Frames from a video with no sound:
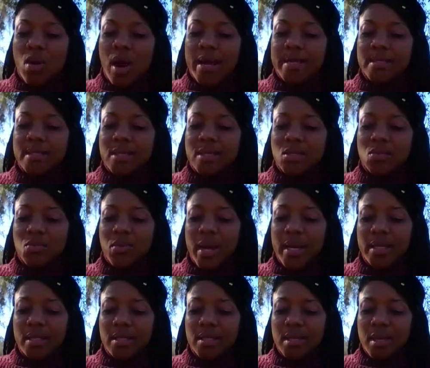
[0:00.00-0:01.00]
Christ is
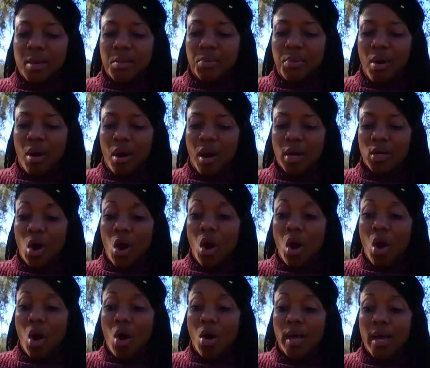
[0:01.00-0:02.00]
ready to impart
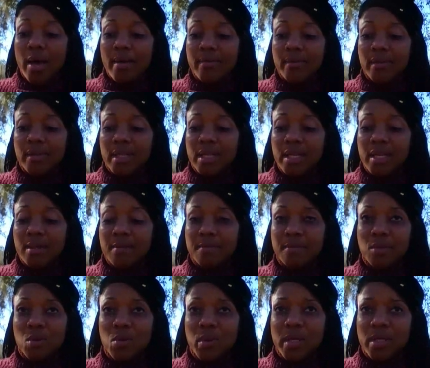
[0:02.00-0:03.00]
all heavenly
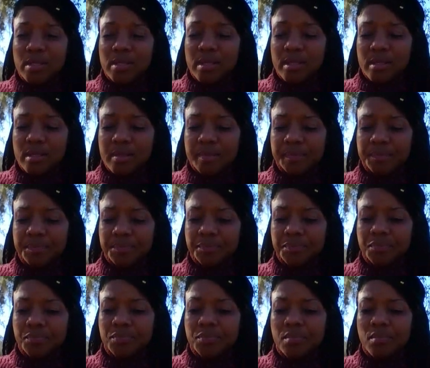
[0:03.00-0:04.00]
influences.
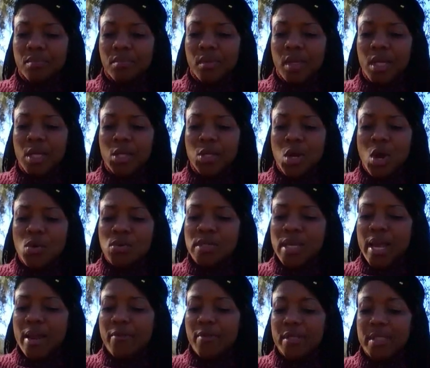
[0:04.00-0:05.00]
He knows
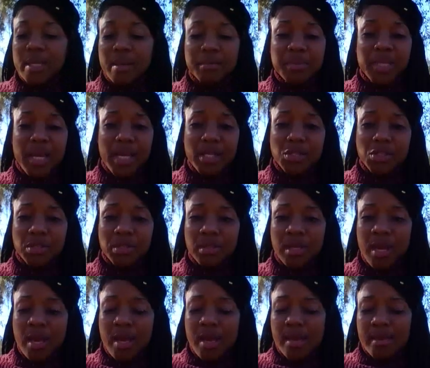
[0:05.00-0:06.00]
every temptation
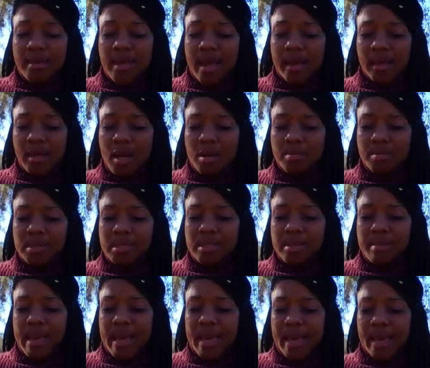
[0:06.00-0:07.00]
that comes
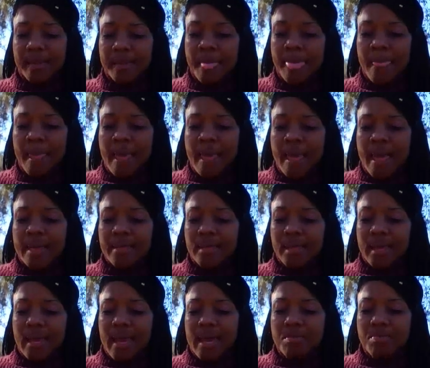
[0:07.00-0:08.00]
to man and
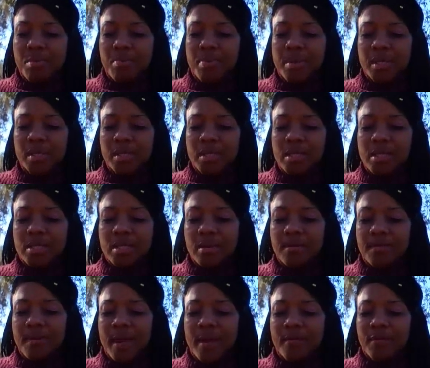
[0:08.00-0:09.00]
the capabilities
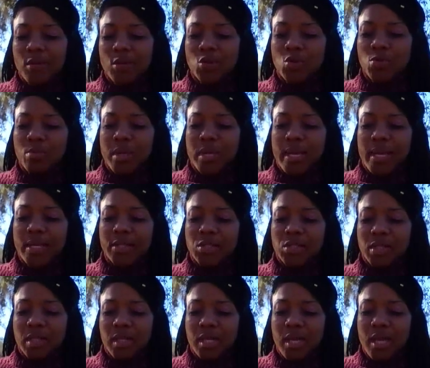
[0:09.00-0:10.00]
of every human
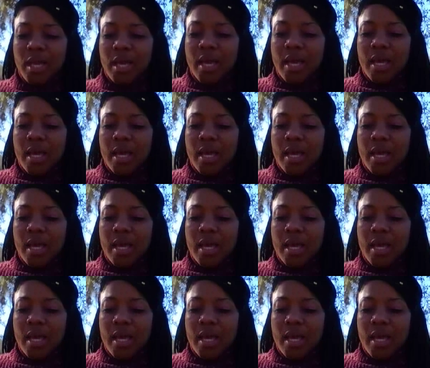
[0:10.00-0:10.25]
agent.